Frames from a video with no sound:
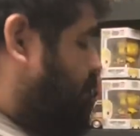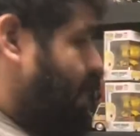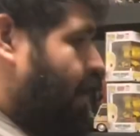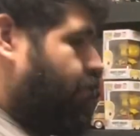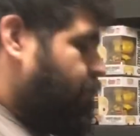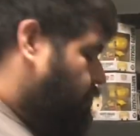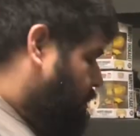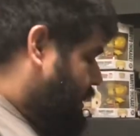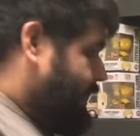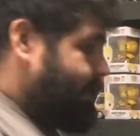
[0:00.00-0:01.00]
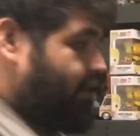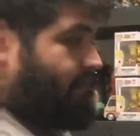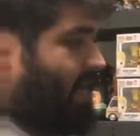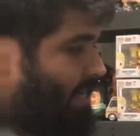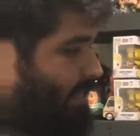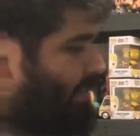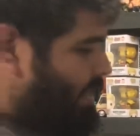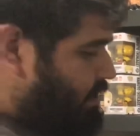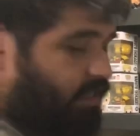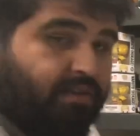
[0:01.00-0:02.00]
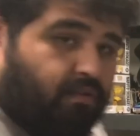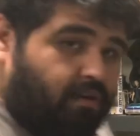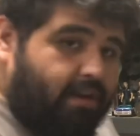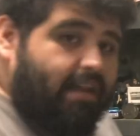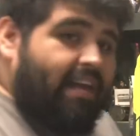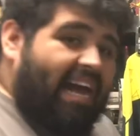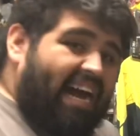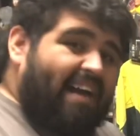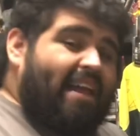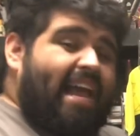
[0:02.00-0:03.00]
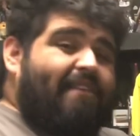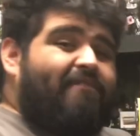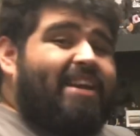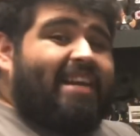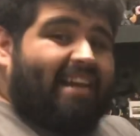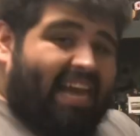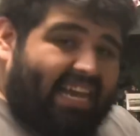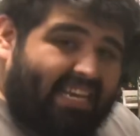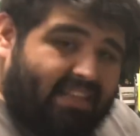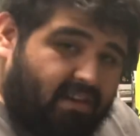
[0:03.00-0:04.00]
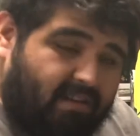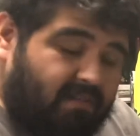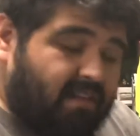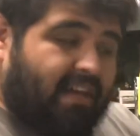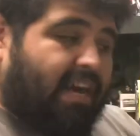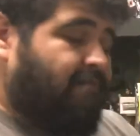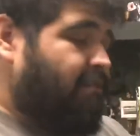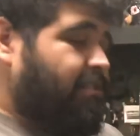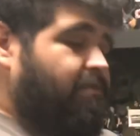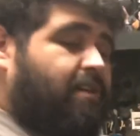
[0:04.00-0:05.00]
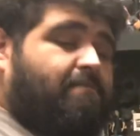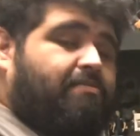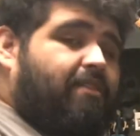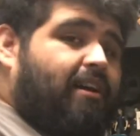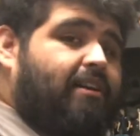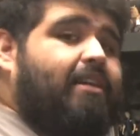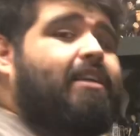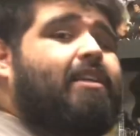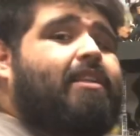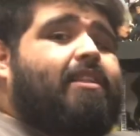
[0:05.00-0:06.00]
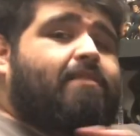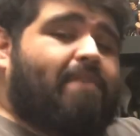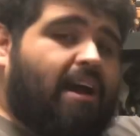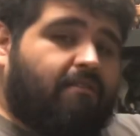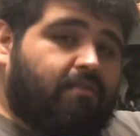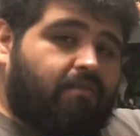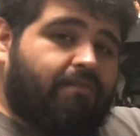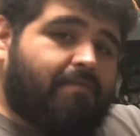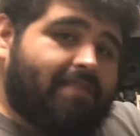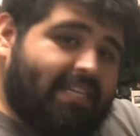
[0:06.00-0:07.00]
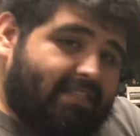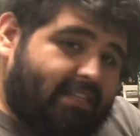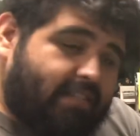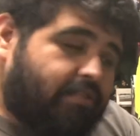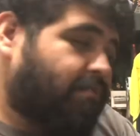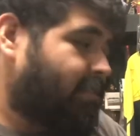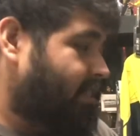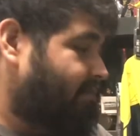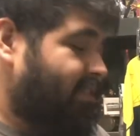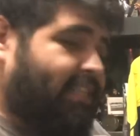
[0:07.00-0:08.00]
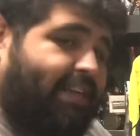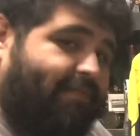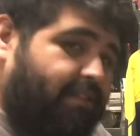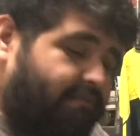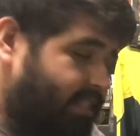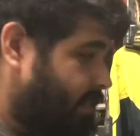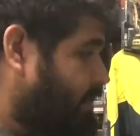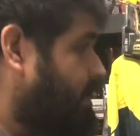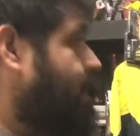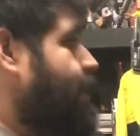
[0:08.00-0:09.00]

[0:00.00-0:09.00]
power cord is on my extension cord. Every night though, I want to unplug the power cord from the extension cord just for safety reasons.